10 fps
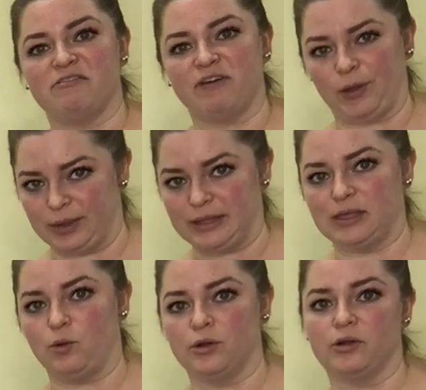kind of following
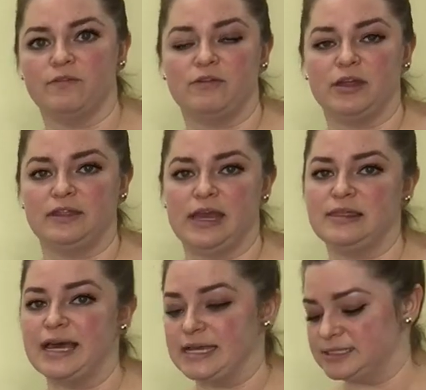the order of
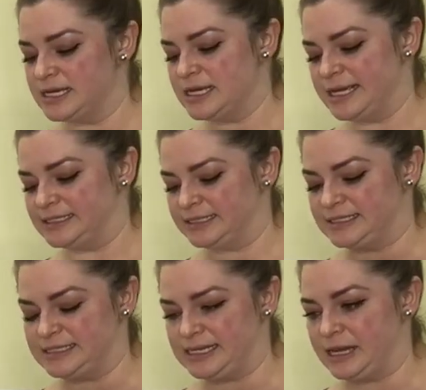everything that is
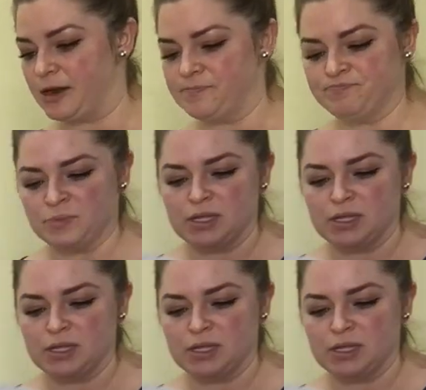listed here.